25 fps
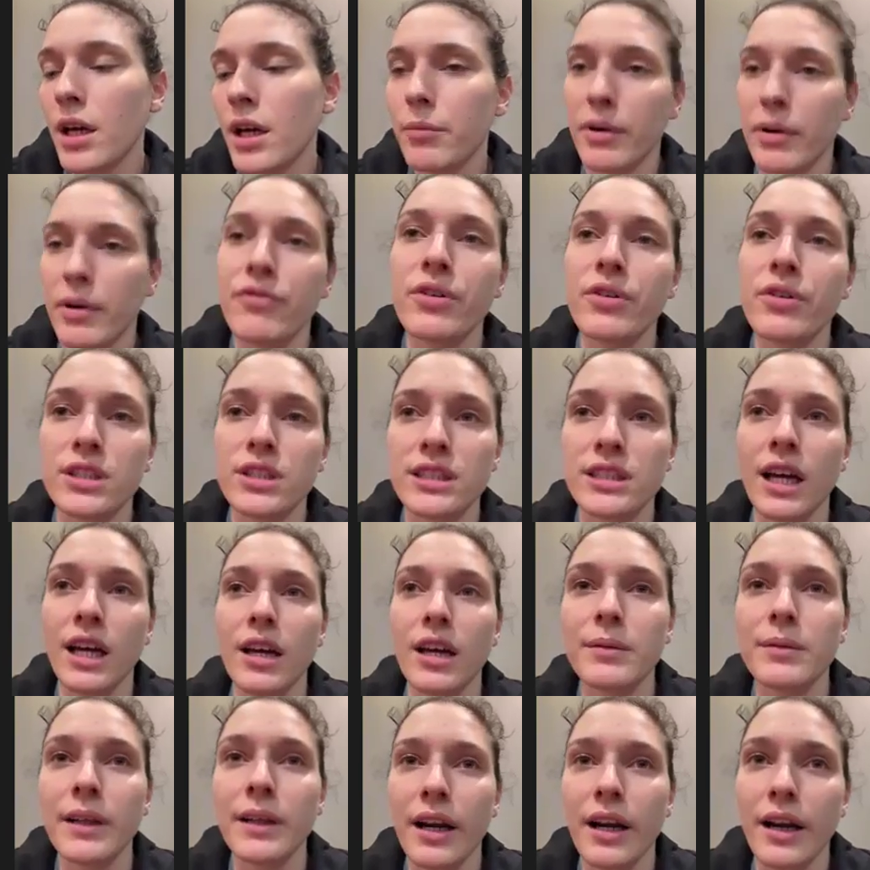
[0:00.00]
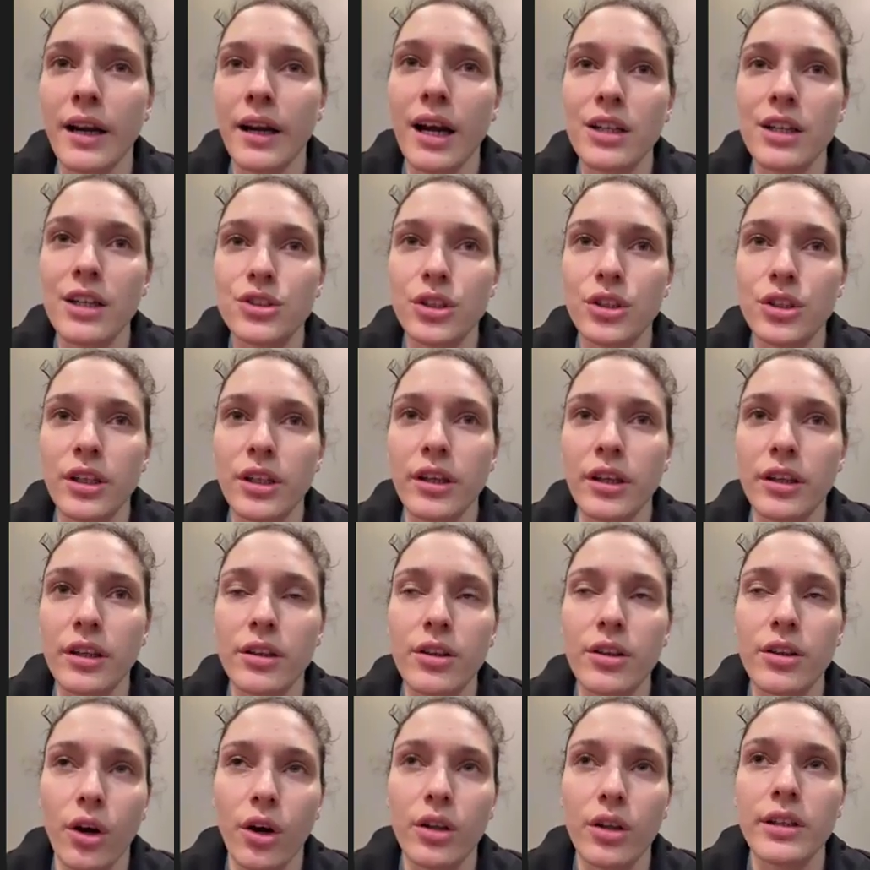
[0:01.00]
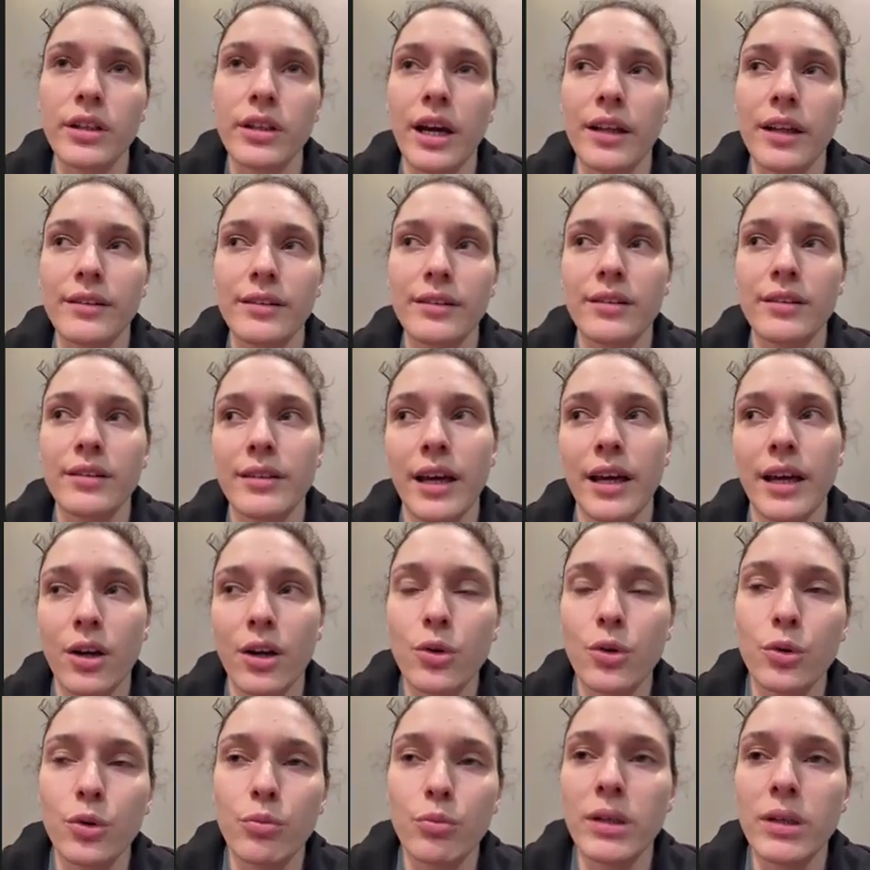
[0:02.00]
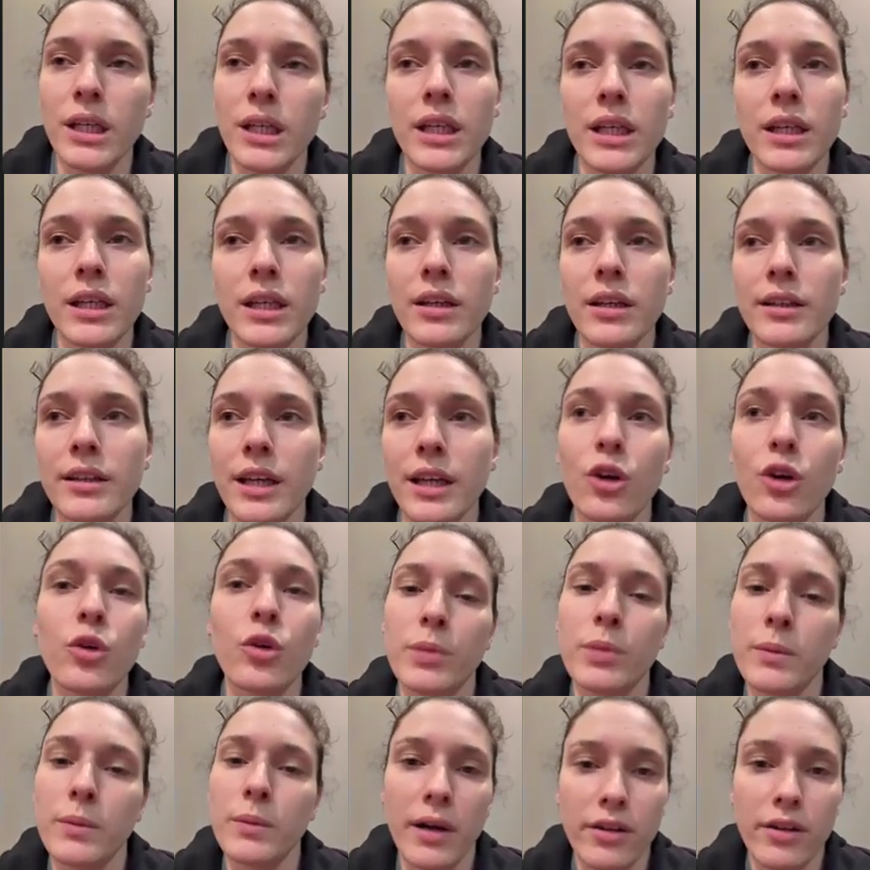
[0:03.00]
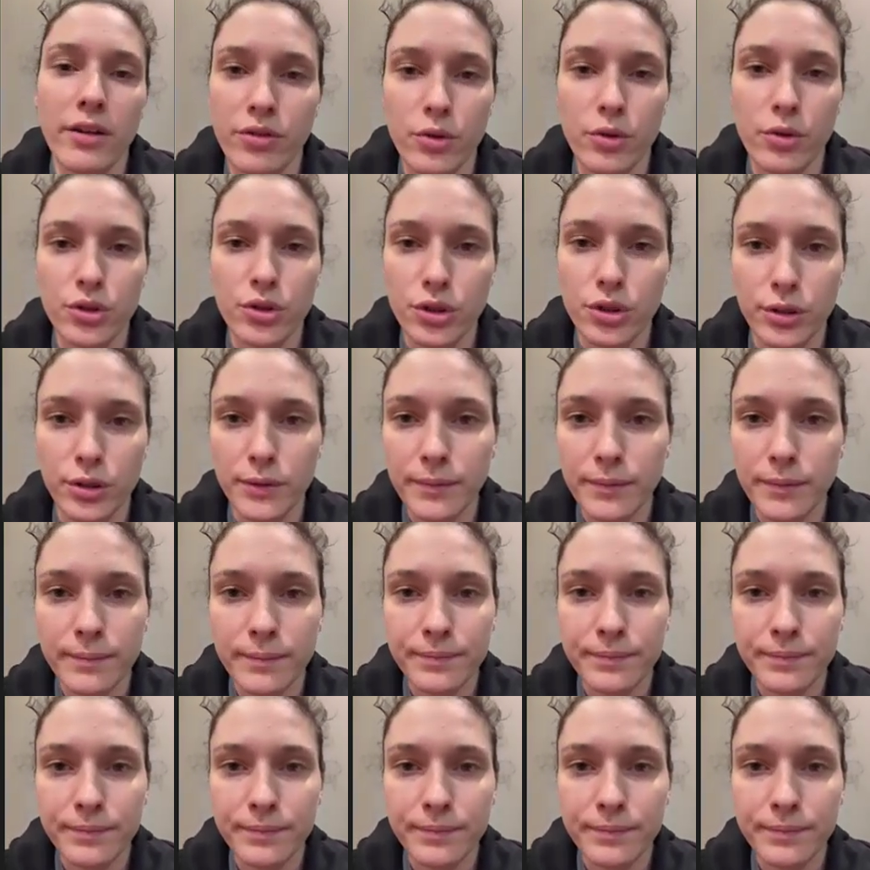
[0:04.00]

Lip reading: my first time that I actually thought that could be my future.